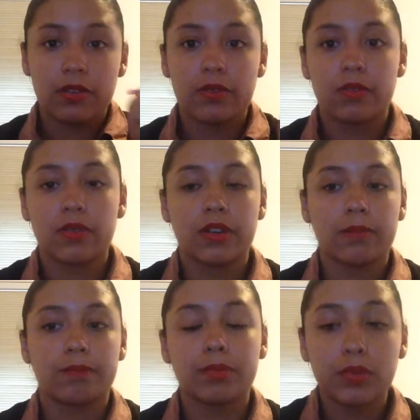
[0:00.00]

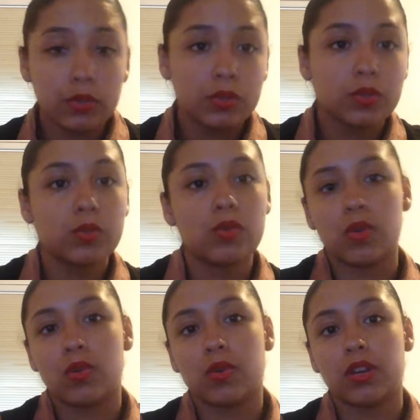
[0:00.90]
or blue
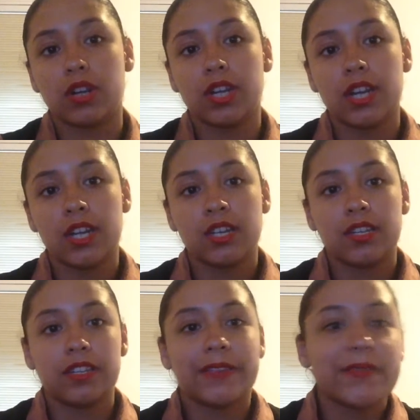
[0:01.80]
or
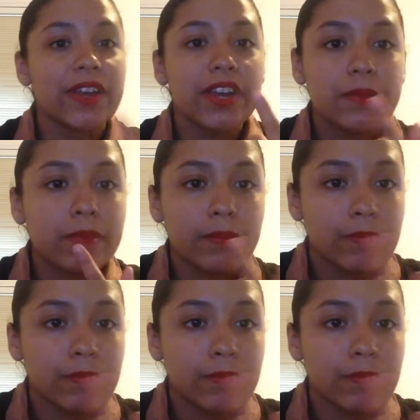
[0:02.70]
very